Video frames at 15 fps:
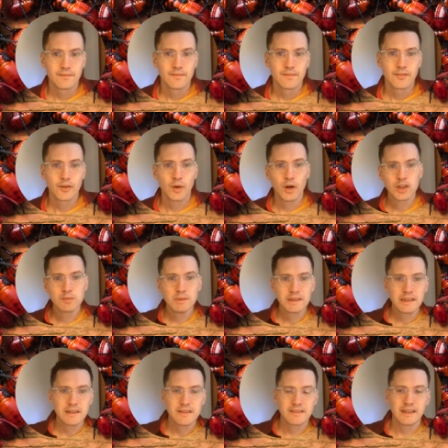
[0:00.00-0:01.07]
So ultimately,
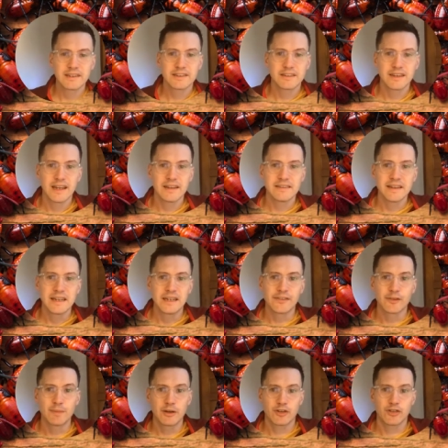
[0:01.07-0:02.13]
this led to the idea of
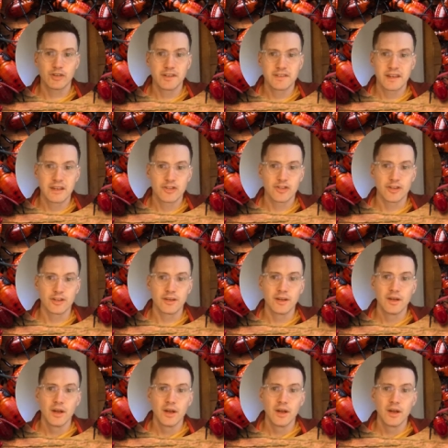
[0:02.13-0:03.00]
specialization,